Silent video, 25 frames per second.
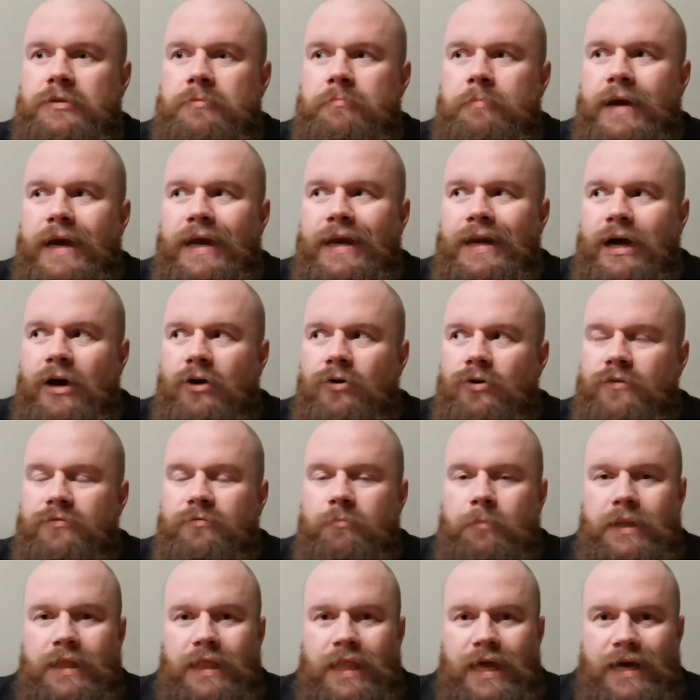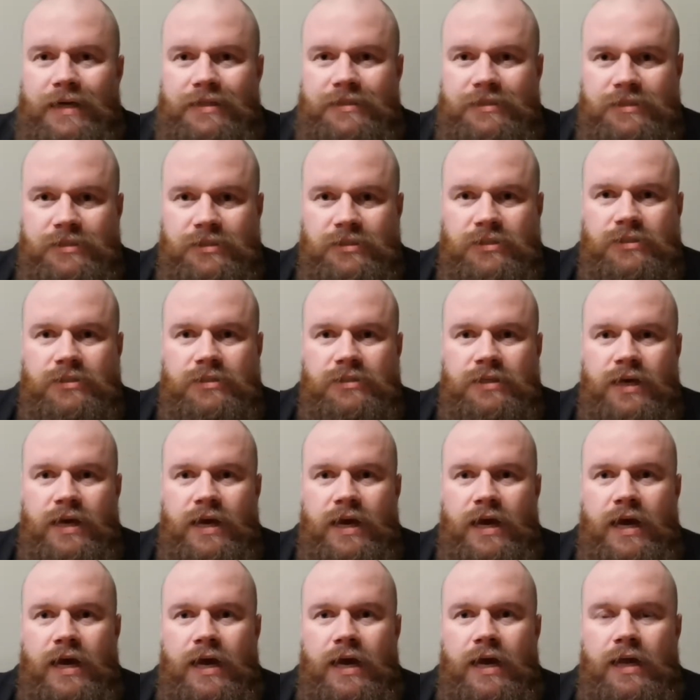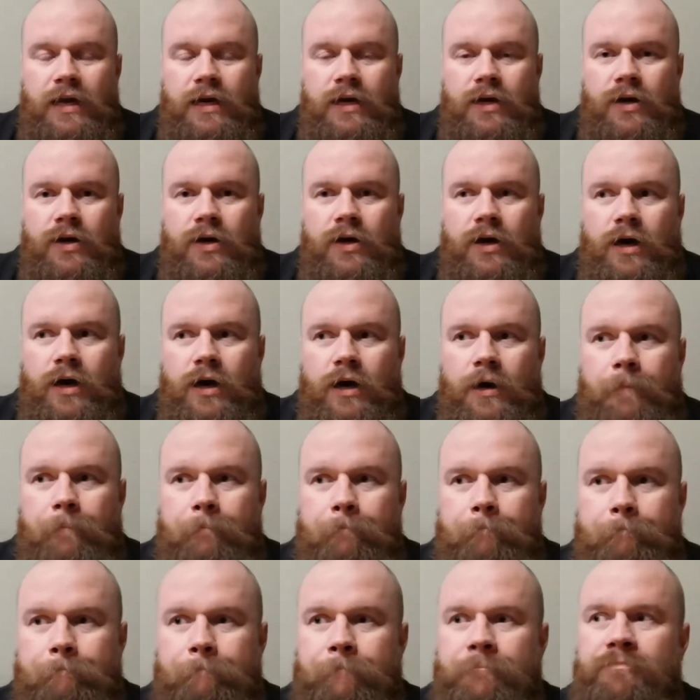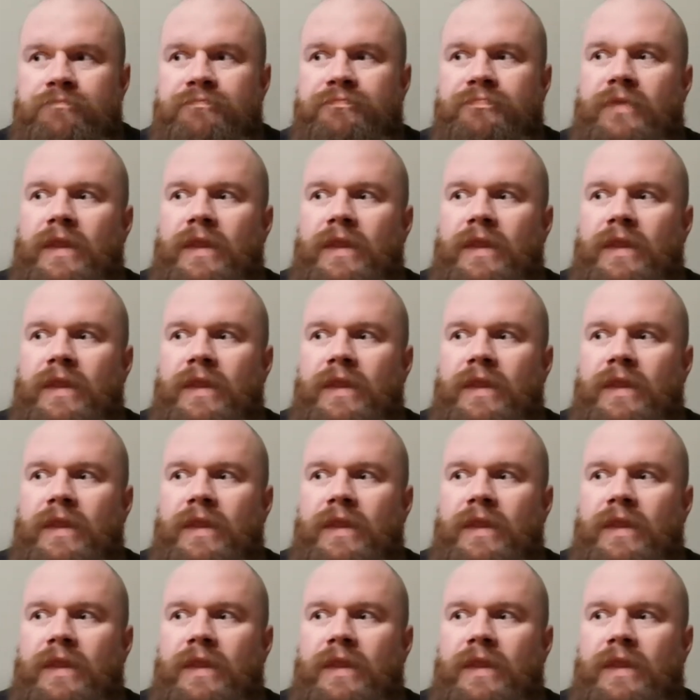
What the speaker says: made out of molasses and